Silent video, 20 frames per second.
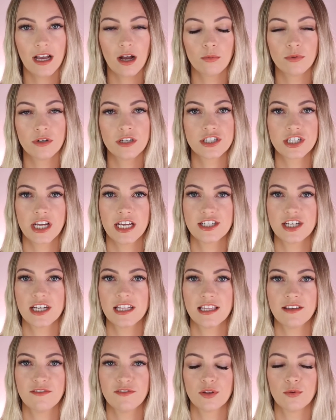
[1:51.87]
I wouldn't change
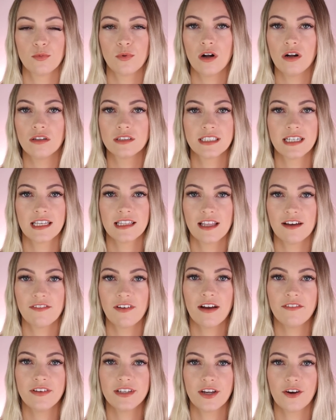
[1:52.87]
anything for the world and I love
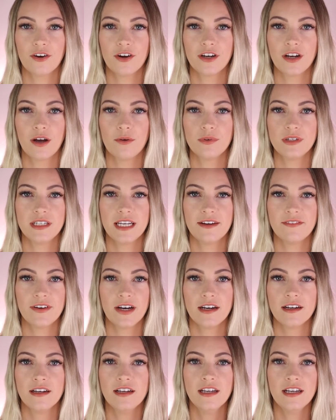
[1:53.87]
having her and I would
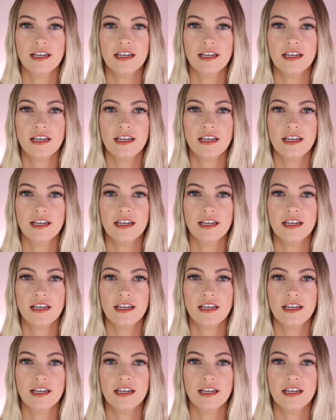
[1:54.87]
never